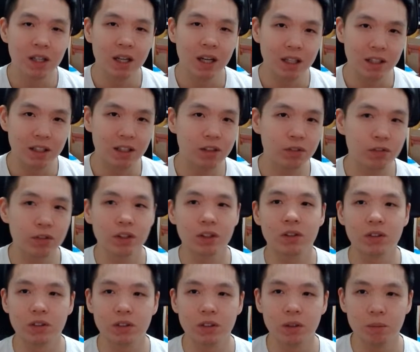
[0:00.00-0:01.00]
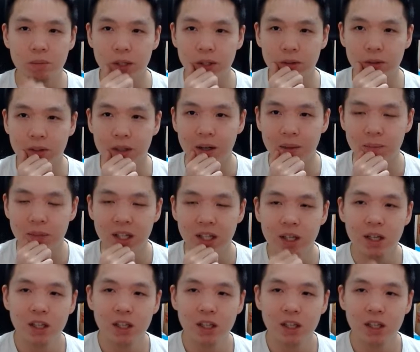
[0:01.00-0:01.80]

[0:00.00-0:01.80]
and difficult to build up.